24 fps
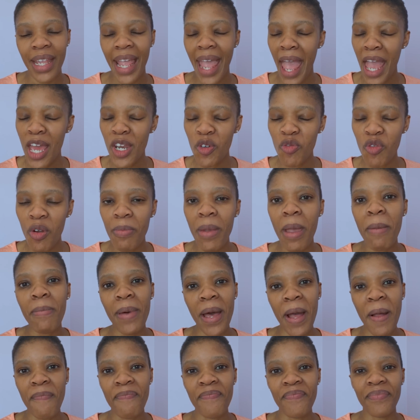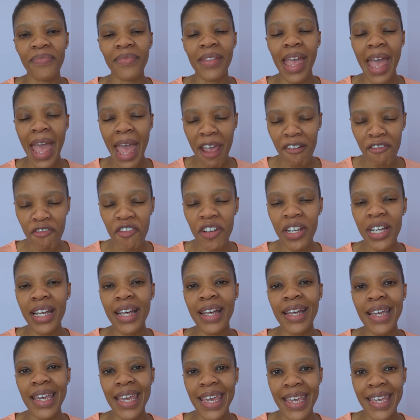And remember,
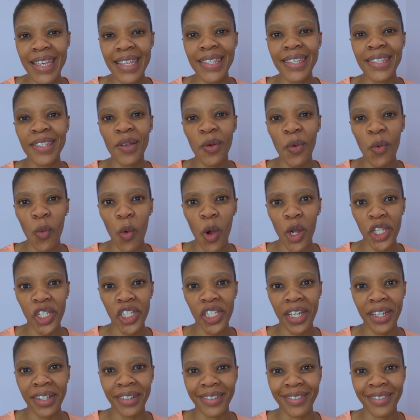Africa is watching.